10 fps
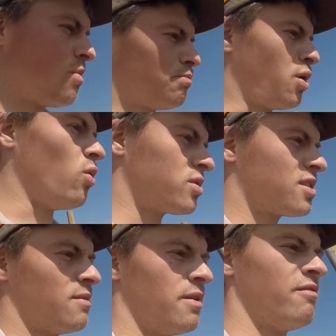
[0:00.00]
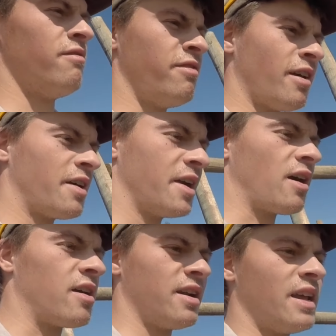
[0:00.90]
Posts have been very
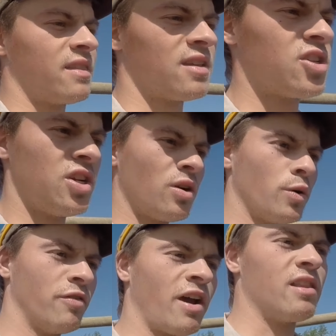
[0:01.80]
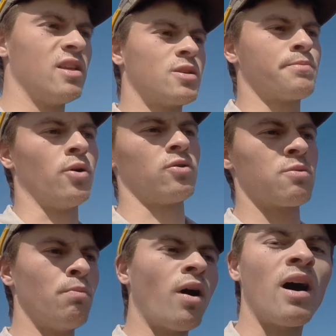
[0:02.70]
hard to get this year. We've had these posts
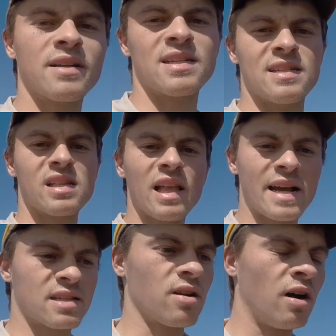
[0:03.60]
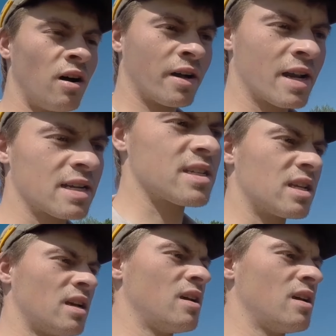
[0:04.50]
bought since last August.